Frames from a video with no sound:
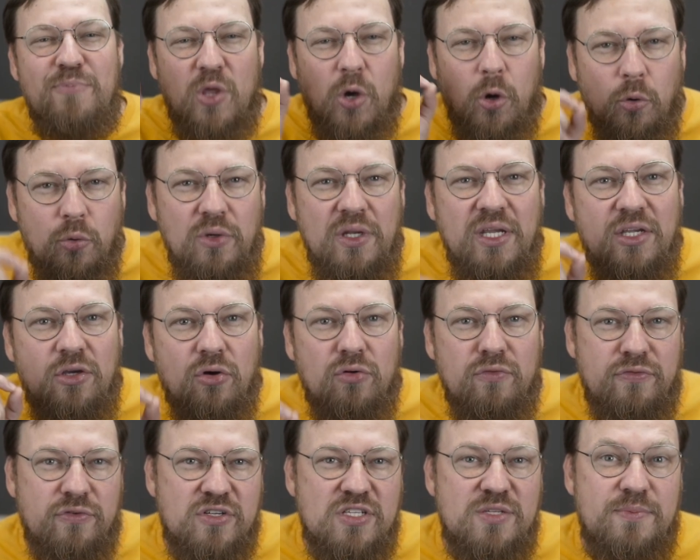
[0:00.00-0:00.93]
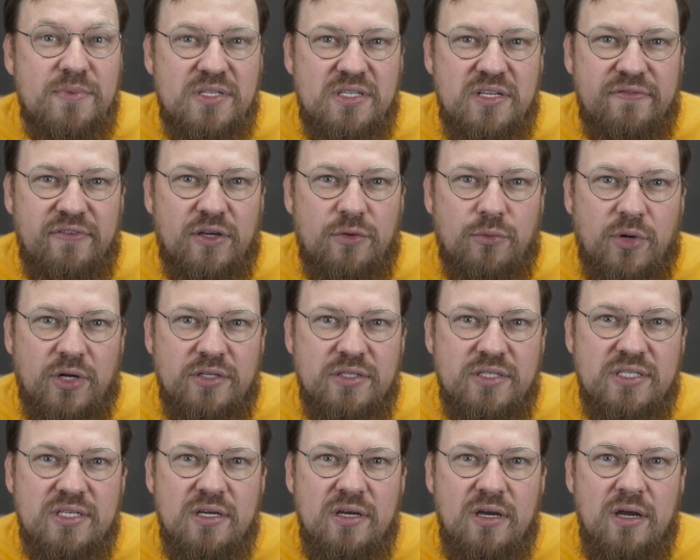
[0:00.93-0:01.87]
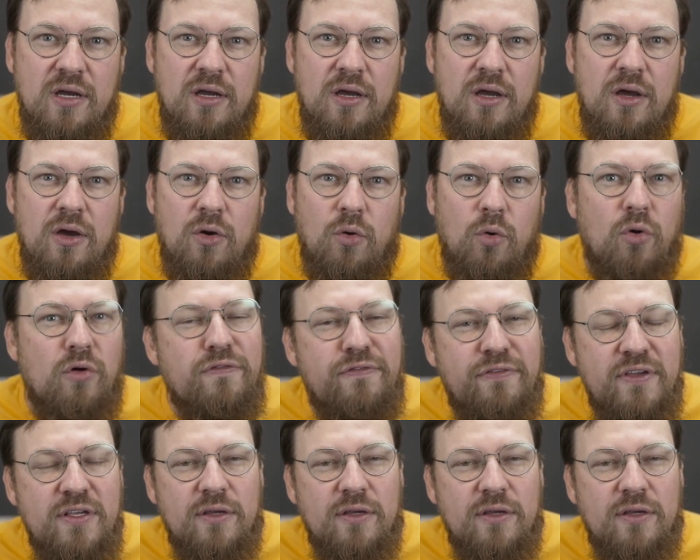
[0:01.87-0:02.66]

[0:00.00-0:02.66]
Only go for specific ones. Or